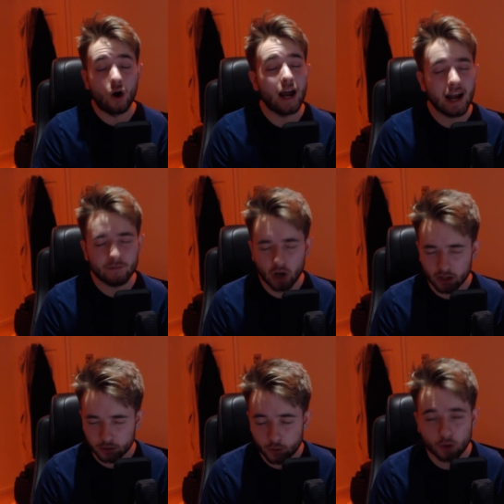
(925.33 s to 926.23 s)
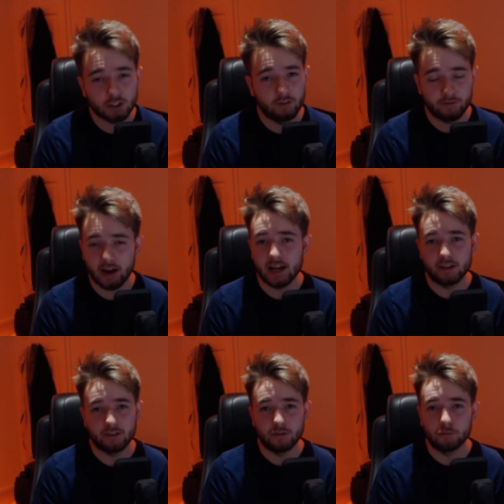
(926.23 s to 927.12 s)
I have a lot of
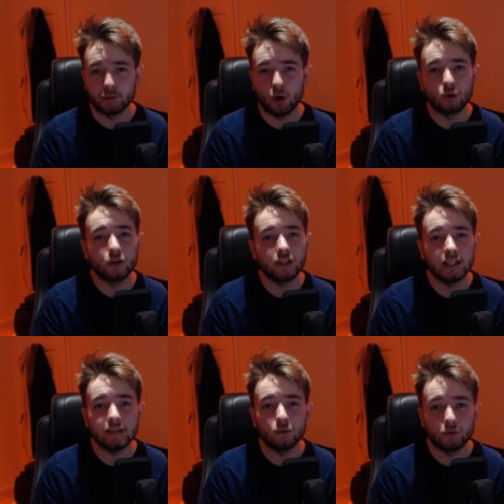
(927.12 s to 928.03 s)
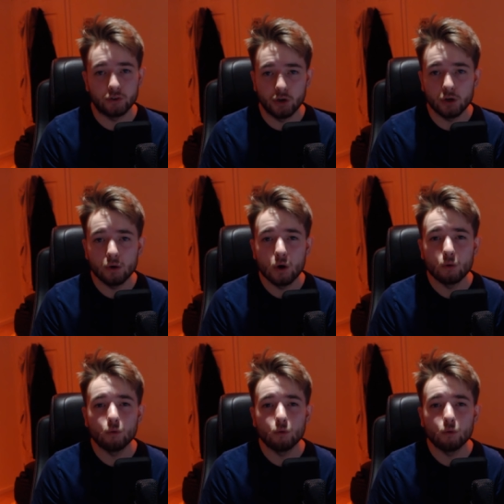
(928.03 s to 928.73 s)
faith that Beyond Good and Evil 2